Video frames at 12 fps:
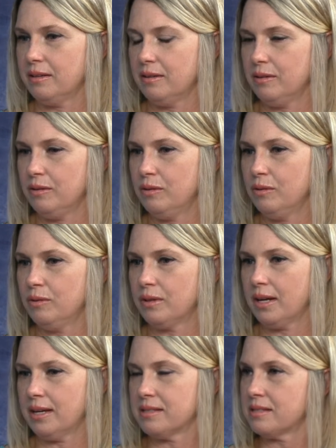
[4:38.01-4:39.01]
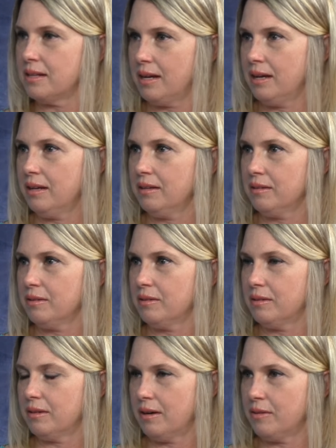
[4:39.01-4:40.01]
you can stay
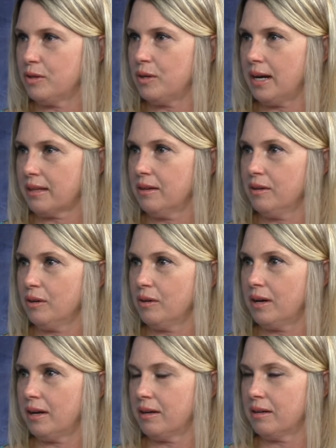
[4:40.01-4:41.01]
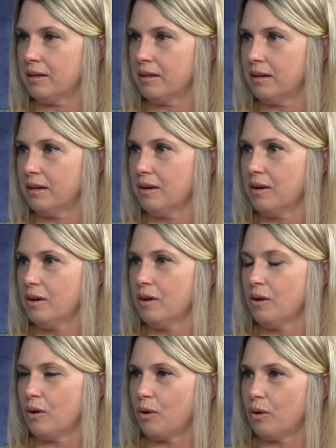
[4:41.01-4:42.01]
on the track that you're on,
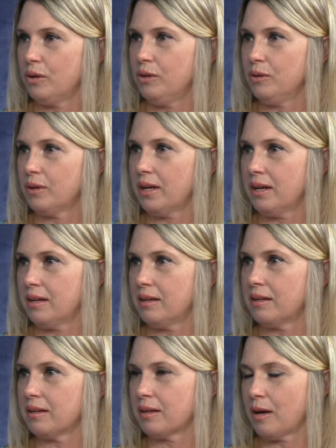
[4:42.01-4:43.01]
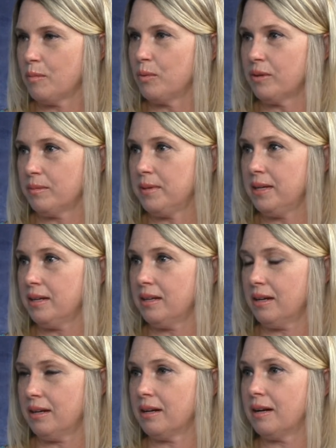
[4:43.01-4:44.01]
or you can come with
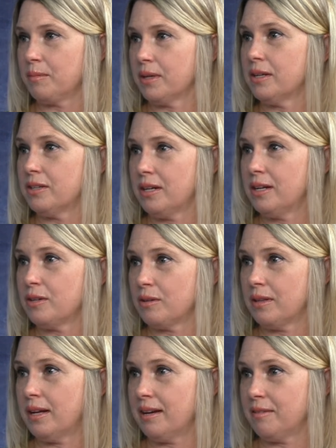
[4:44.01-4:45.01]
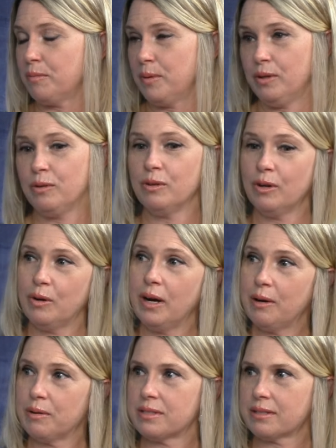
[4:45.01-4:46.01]
me and I'm going to change your life, but you know
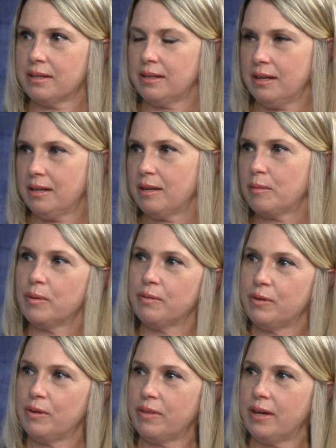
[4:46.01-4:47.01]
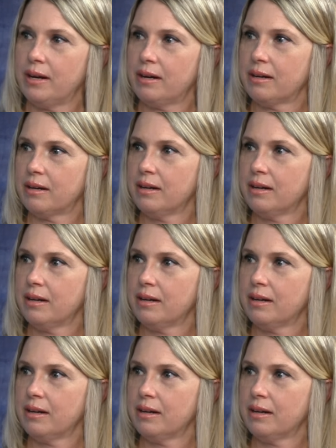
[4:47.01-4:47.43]
how it's going to end up if you're there.